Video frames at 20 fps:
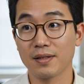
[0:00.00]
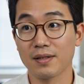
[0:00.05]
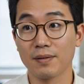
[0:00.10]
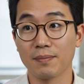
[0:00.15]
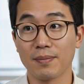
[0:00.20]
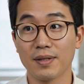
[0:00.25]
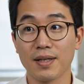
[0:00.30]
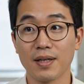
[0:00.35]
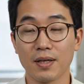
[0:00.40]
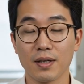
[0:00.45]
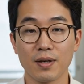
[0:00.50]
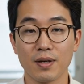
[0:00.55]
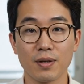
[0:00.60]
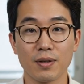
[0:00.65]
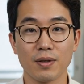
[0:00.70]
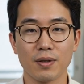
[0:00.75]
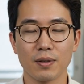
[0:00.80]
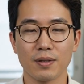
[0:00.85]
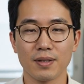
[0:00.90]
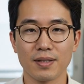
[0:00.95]
The material
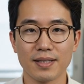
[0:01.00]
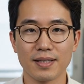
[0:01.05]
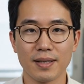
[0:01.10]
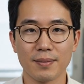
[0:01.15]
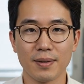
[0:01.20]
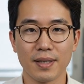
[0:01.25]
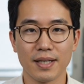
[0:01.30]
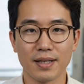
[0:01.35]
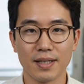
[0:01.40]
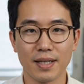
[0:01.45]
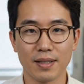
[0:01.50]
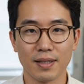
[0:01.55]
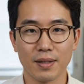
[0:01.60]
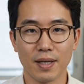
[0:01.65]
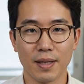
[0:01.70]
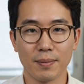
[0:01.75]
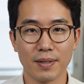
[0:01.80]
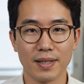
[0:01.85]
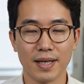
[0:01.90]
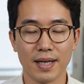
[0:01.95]
used in semiconductor
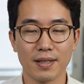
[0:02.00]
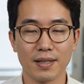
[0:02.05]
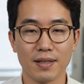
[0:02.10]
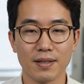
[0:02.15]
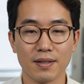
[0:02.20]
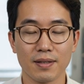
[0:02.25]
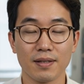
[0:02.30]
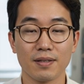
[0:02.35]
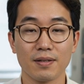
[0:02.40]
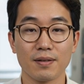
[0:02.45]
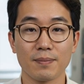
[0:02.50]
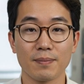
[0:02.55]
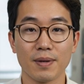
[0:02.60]
applications